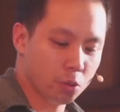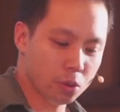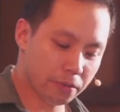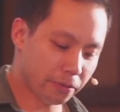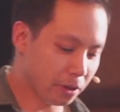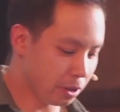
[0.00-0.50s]

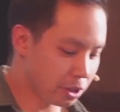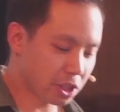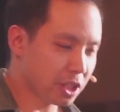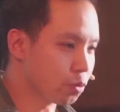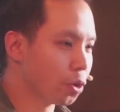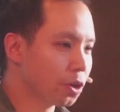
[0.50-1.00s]
with
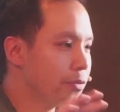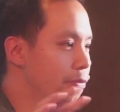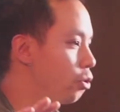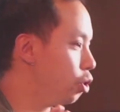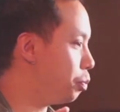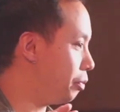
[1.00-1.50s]
just this
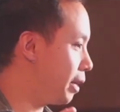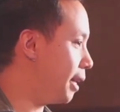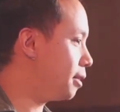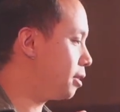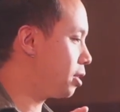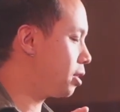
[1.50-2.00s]
wonderful group of
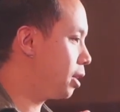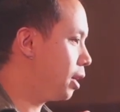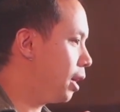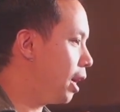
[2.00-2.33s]
kids.